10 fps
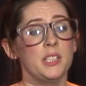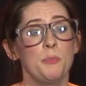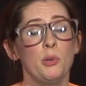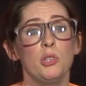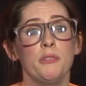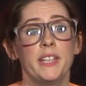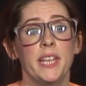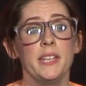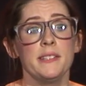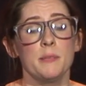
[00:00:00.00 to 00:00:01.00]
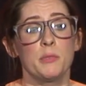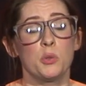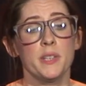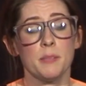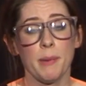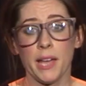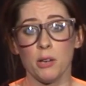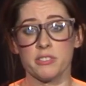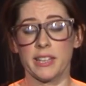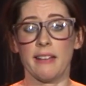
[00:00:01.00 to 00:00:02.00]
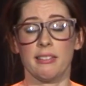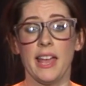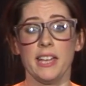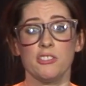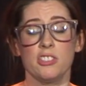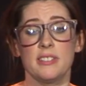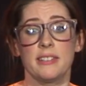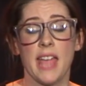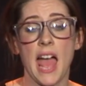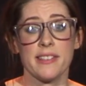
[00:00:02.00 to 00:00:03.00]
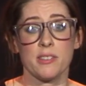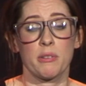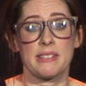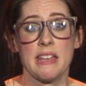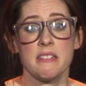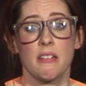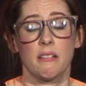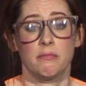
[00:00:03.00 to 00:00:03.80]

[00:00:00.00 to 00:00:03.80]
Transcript: need to put loving kittens in my Twitter bio to get laid? And she said, yeah, so I did.